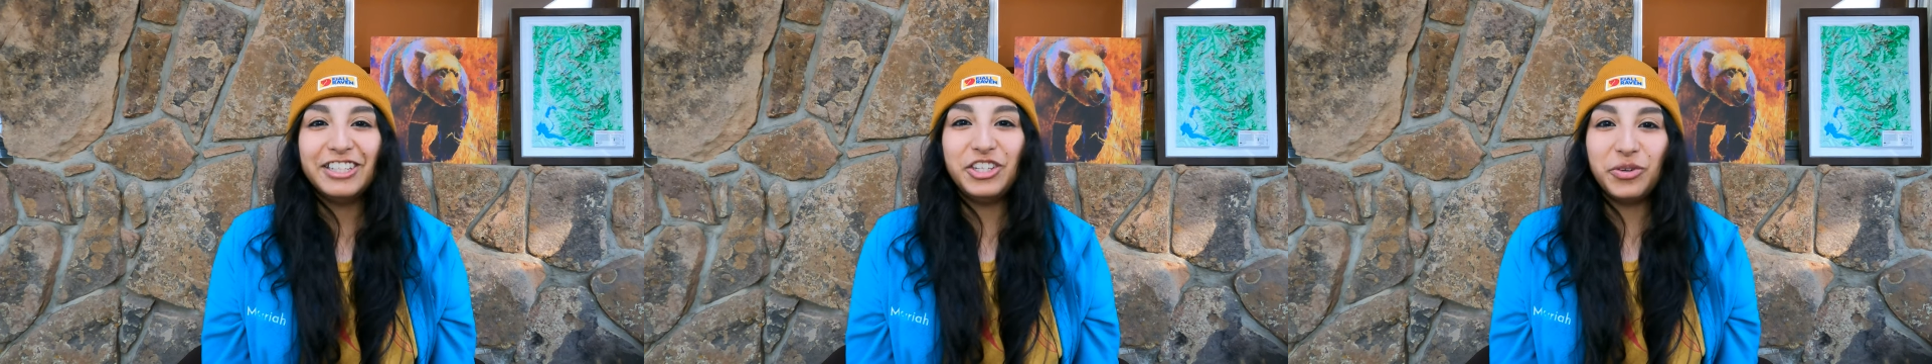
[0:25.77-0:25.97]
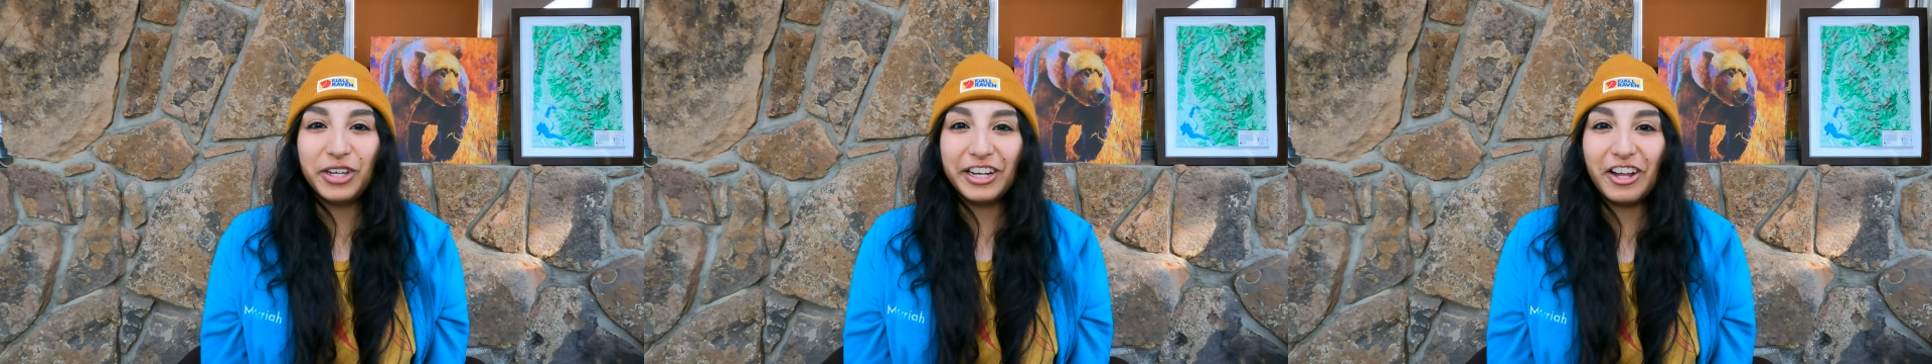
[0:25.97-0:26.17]

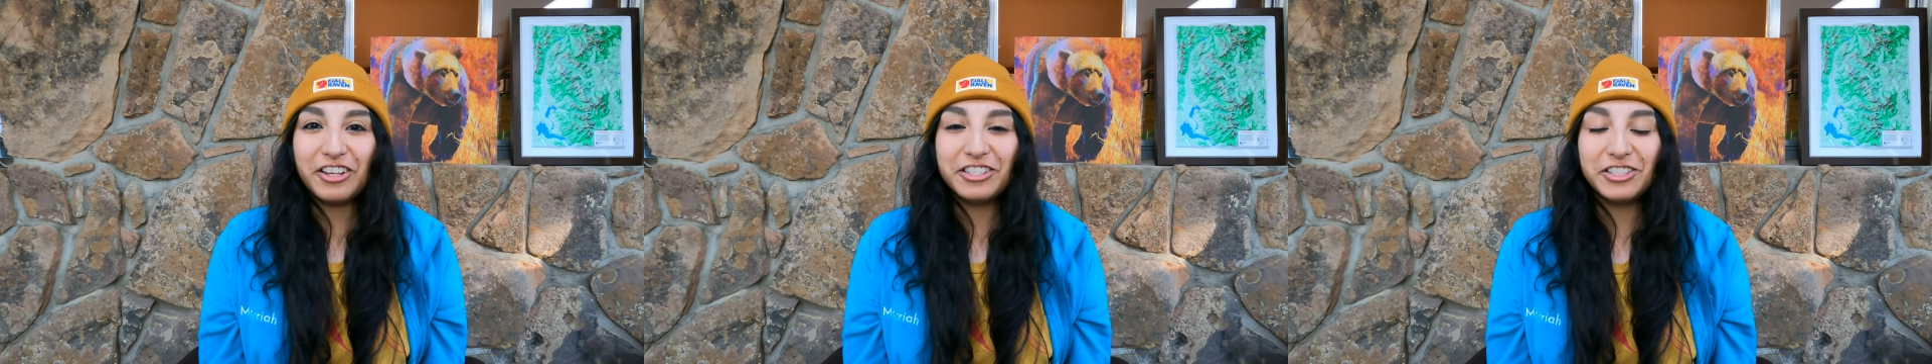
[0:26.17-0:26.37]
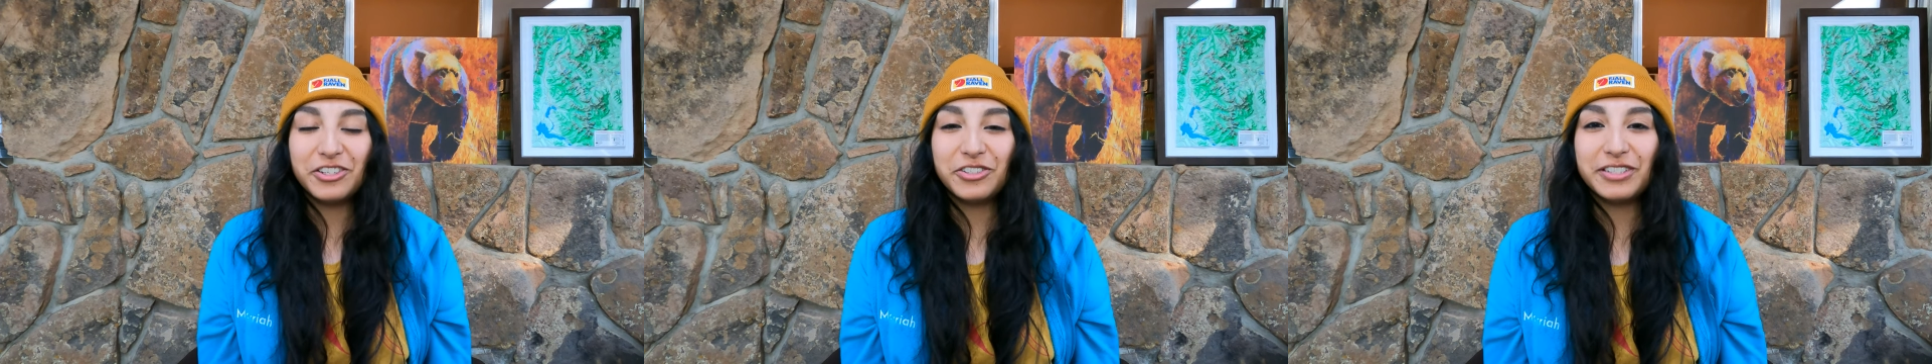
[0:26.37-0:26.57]
You can
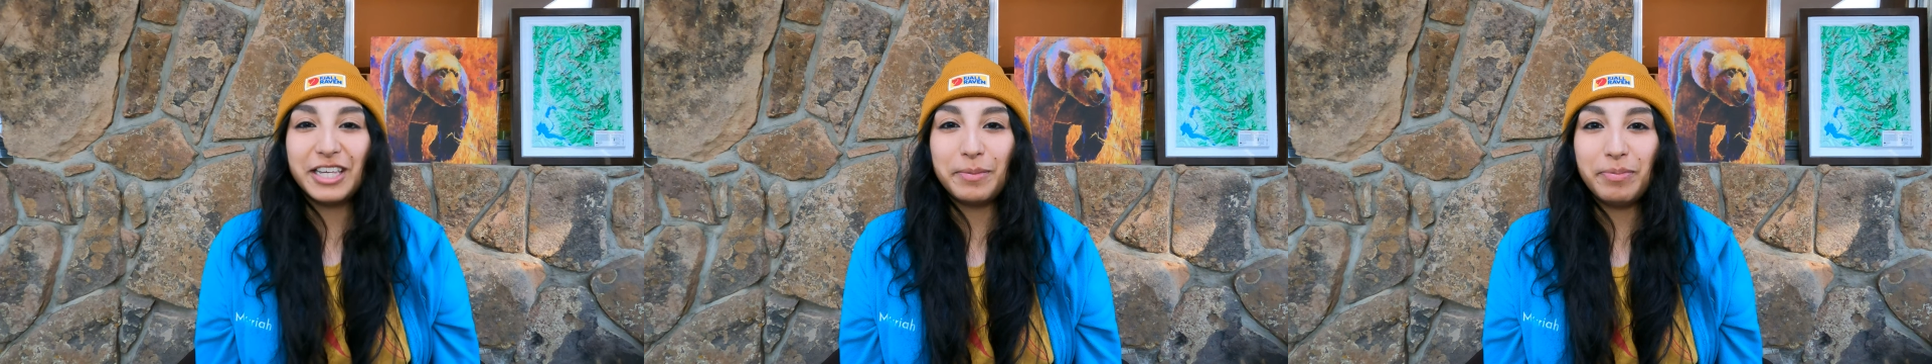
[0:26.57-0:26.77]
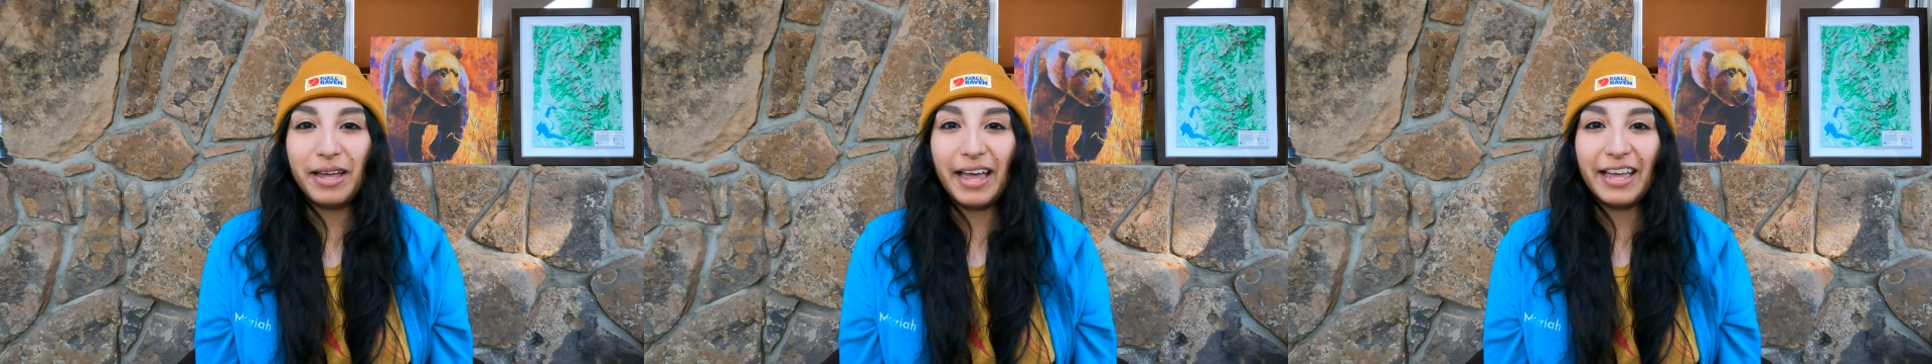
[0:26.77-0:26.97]
also
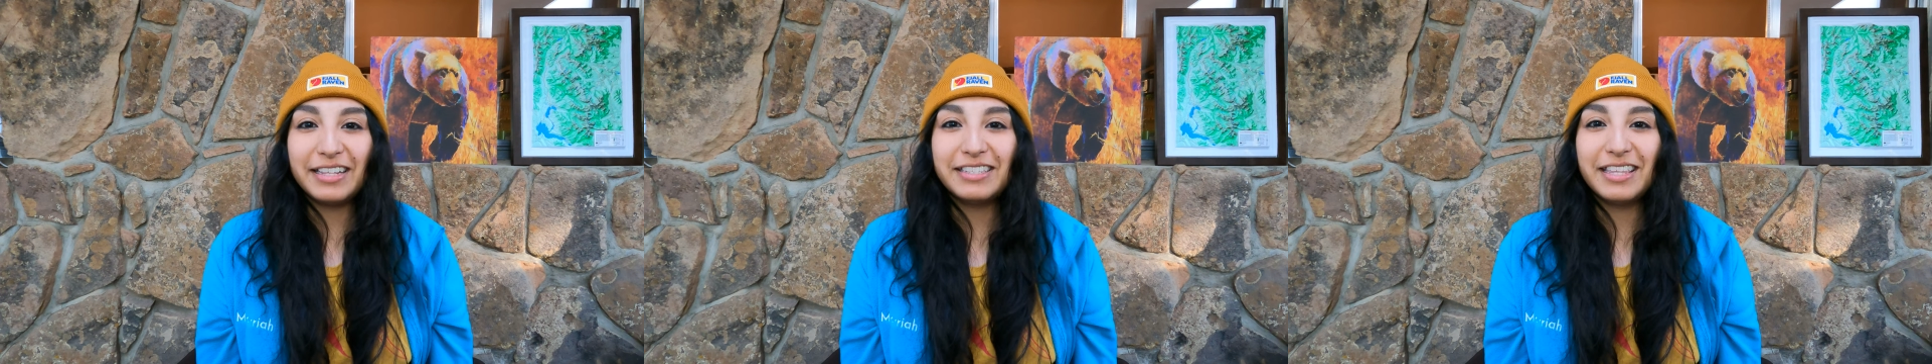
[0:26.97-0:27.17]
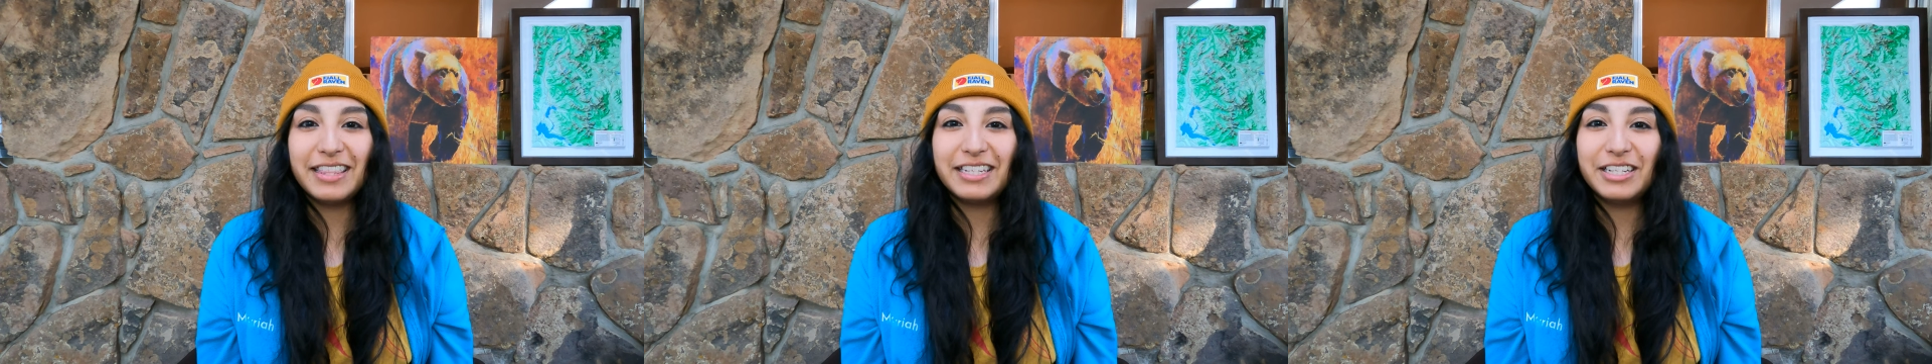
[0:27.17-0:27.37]
skip
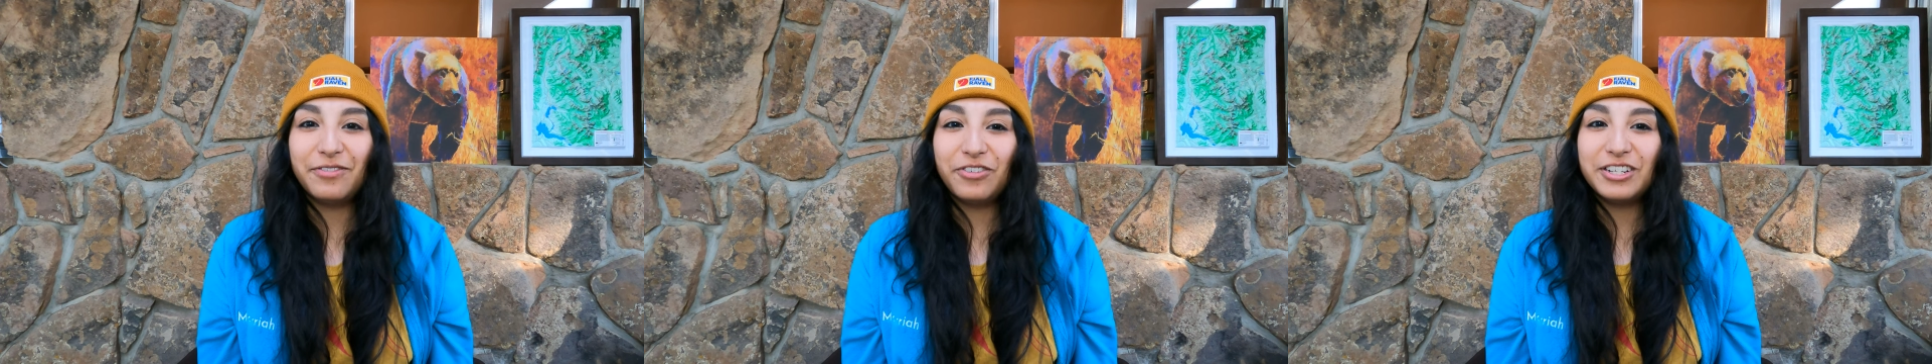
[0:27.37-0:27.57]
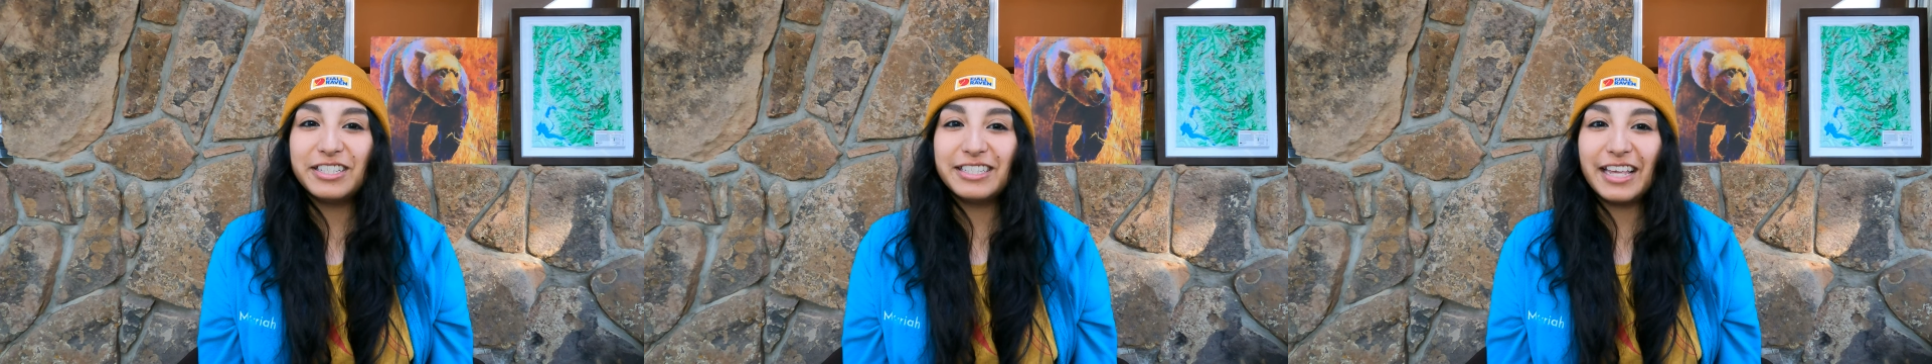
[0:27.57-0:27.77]
ahead to the
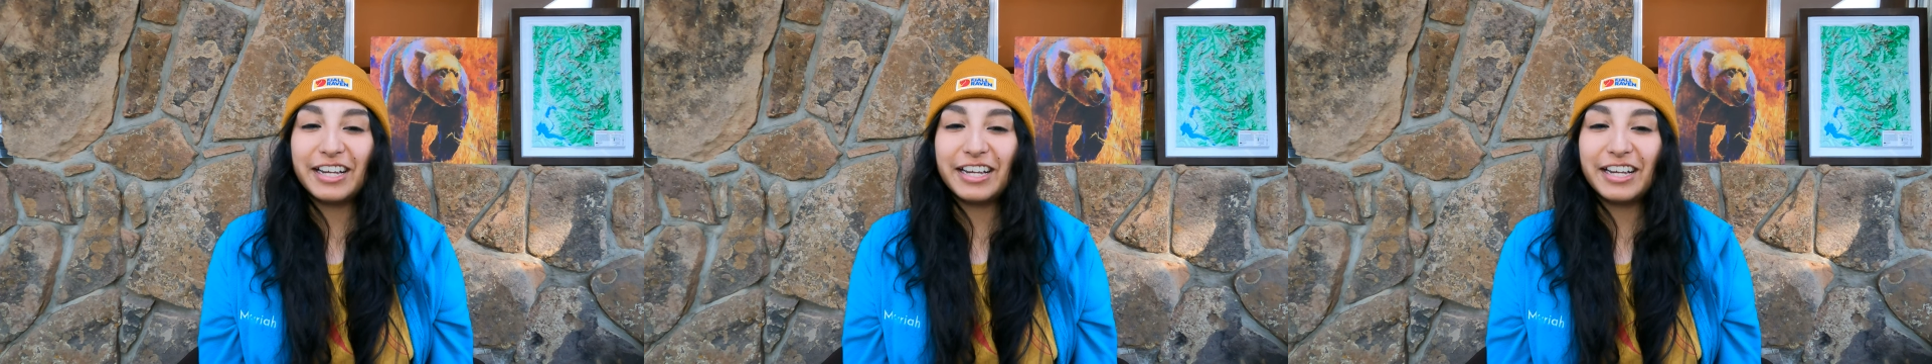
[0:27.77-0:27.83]
different